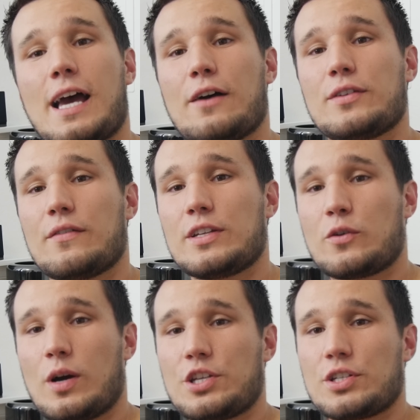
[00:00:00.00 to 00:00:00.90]
Now, if you have any
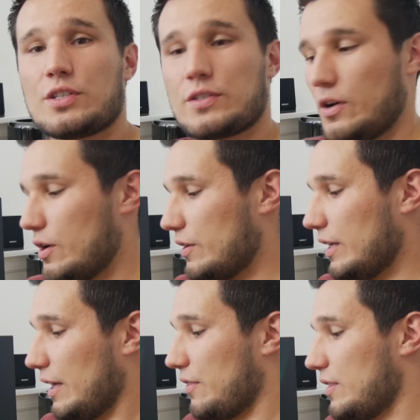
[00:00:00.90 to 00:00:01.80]
questions on
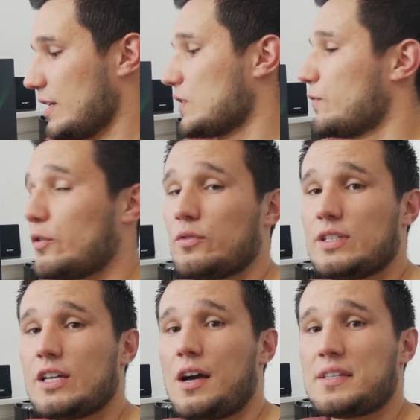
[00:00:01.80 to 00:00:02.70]
uh, this
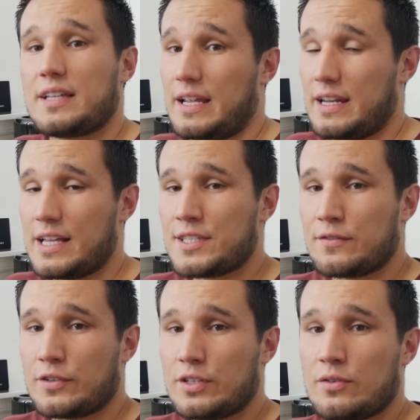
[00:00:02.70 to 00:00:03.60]
Fotodiox that I can
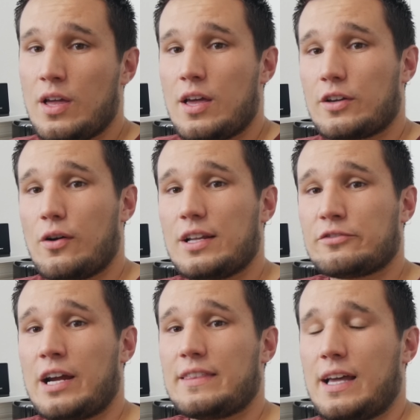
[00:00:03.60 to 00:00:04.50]
answer for you, go ahead
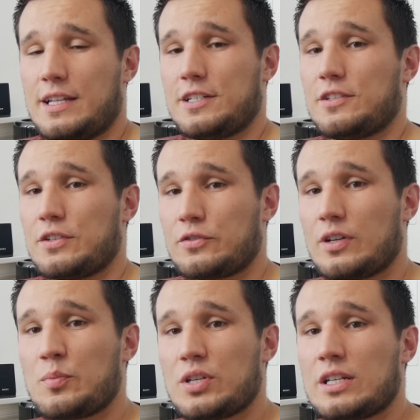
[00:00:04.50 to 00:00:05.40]
and write that in the
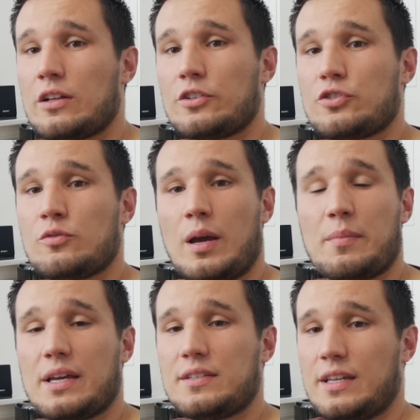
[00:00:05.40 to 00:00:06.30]
description, and I'll do my
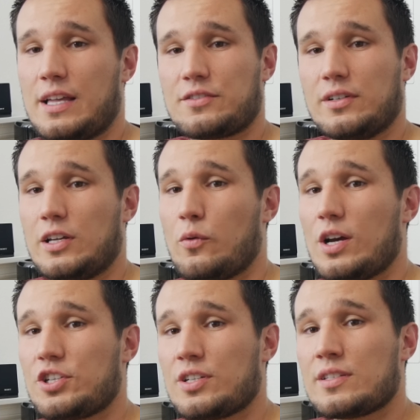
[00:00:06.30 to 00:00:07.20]
best to answer any
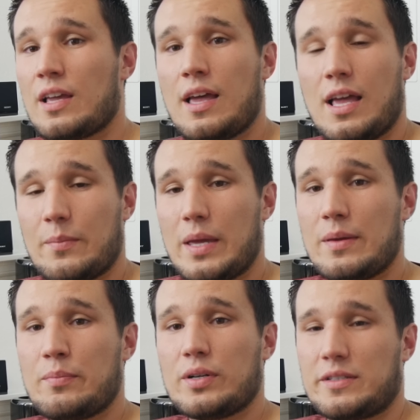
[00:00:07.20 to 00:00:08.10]
questions and
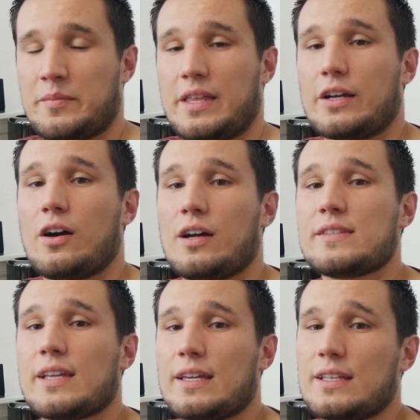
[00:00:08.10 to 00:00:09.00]
maybe put some of that
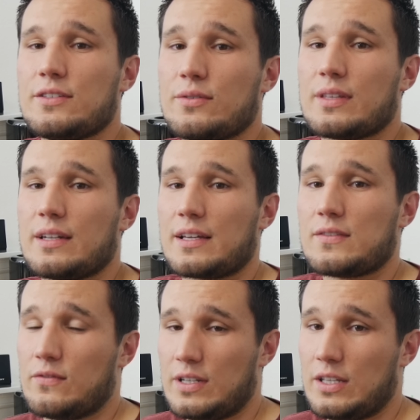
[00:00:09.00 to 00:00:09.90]
content into the
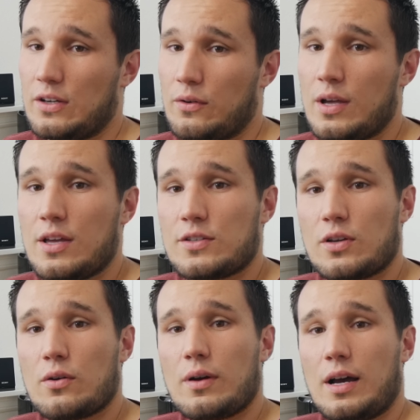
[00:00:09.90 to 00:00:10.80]
next video.
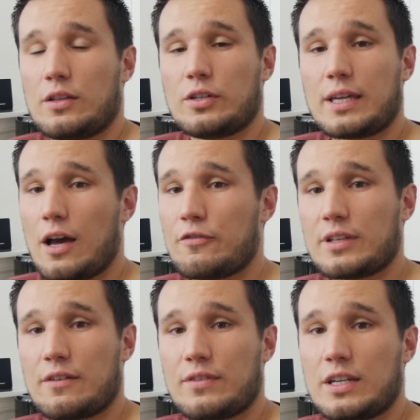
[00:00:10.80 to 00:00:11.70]
So uh, look out
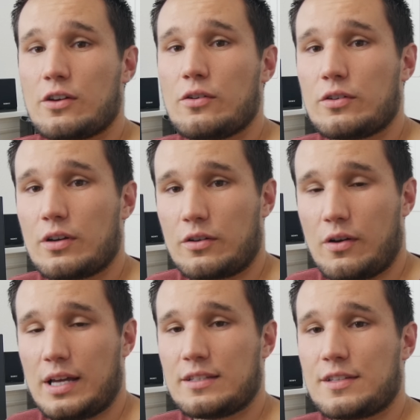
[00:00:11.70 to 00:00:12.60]
for that video.
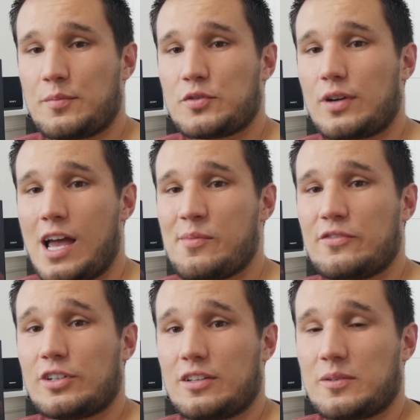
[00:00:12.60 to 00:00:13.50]
Go ahead and subscribe
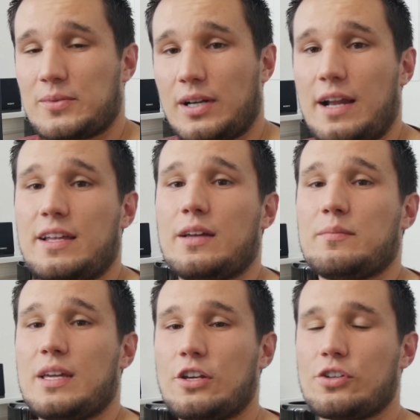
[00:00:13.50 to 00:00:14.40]
if you're not subscribed yet.
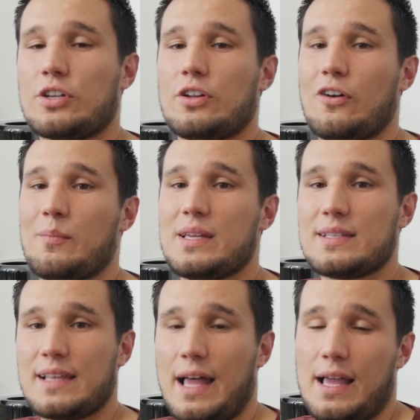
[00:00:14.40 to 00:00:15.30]
Make sure you don't
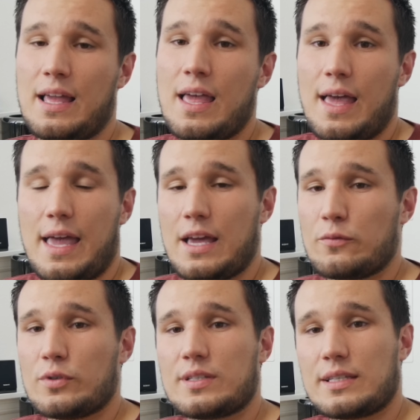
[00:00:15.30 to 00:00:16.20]
miss that,
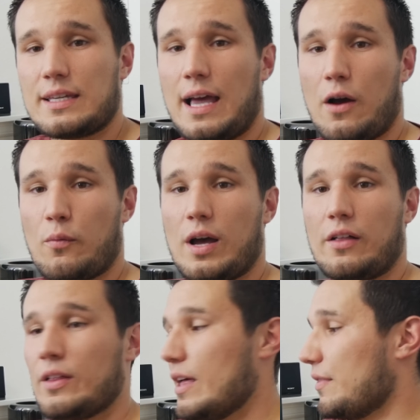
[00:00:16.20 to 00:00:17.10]
and we'll see how
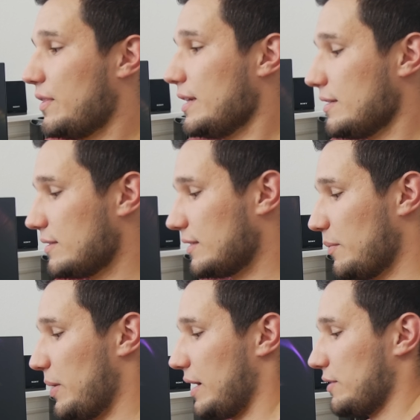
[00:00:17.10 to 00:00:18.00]
well this
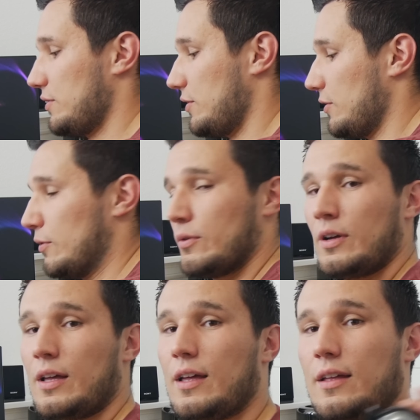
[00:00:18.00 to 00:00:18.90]
compares to
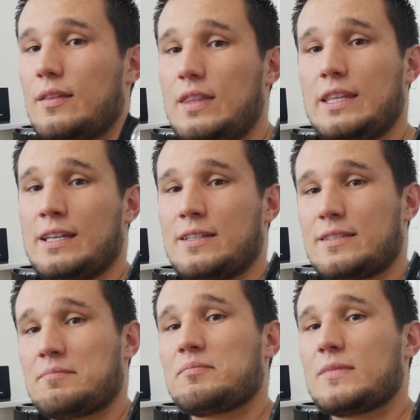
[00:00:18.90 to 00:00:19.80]

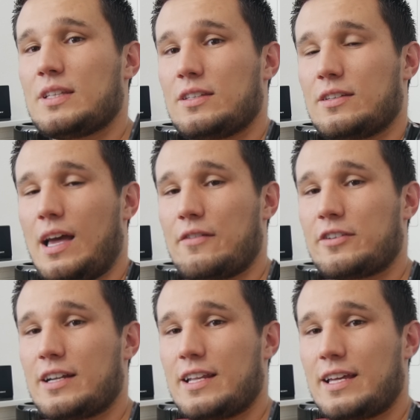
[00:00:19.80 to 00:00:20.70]
this. Have a
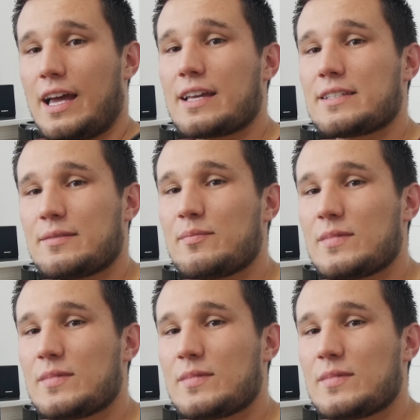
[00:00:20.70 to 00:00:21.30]
great day, guys.